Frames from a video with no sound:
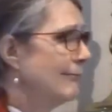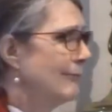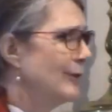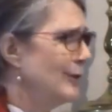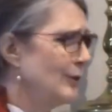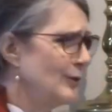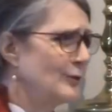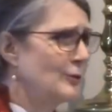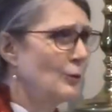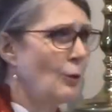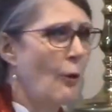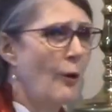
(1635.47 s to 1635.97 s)
the
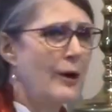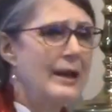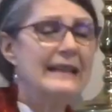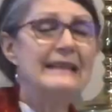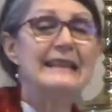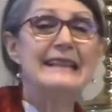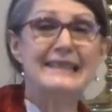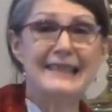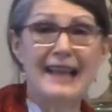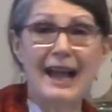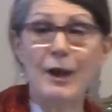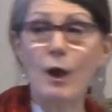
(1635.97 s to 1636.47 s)
story, at
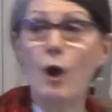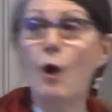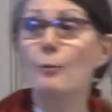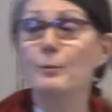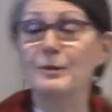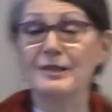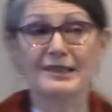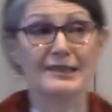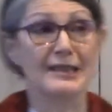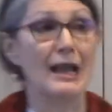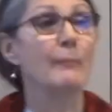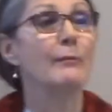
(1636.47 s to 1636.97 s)
least I hope
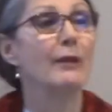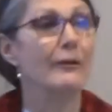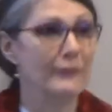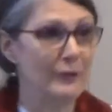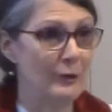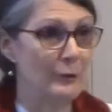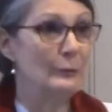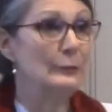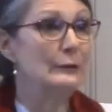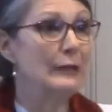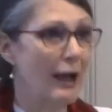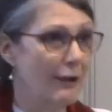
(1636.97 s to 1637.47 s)
some of
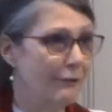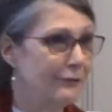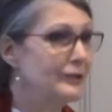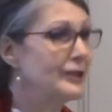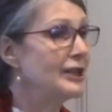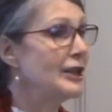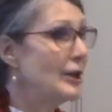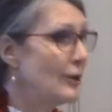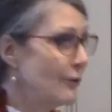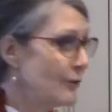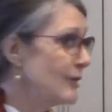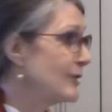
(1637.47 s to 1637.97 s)
you love to
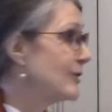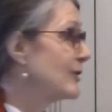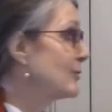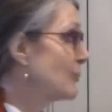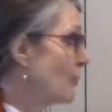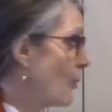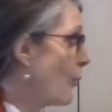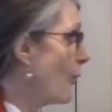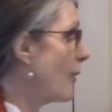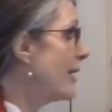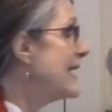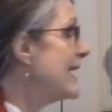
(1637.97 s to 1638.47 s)
hear the
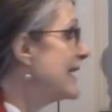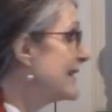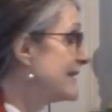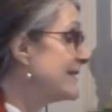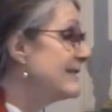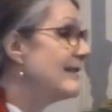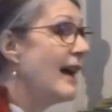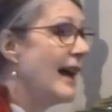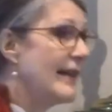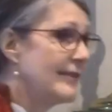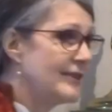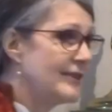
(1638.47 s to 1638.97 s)
story. It's not